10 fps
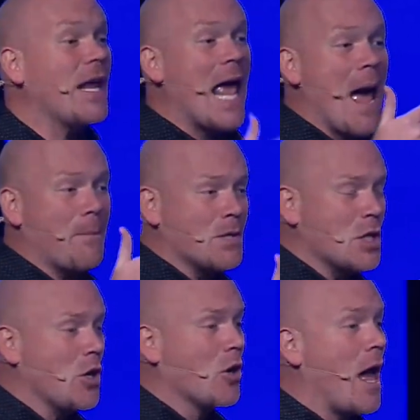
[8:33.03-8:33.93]
and it happens
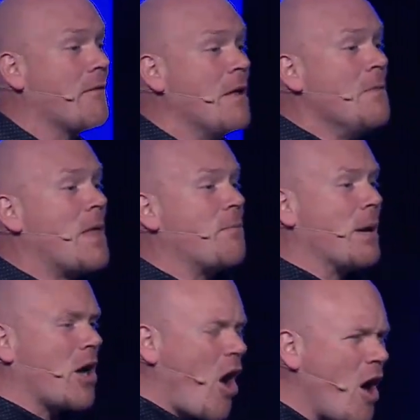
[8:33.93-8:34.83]
in your life that
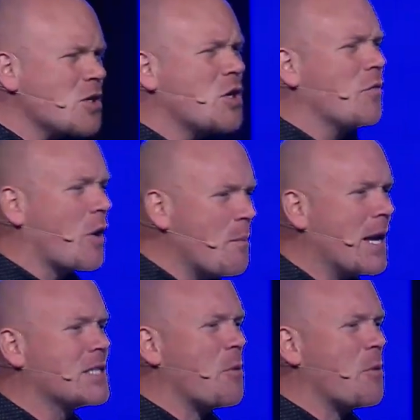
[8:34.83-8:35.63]
because you've committed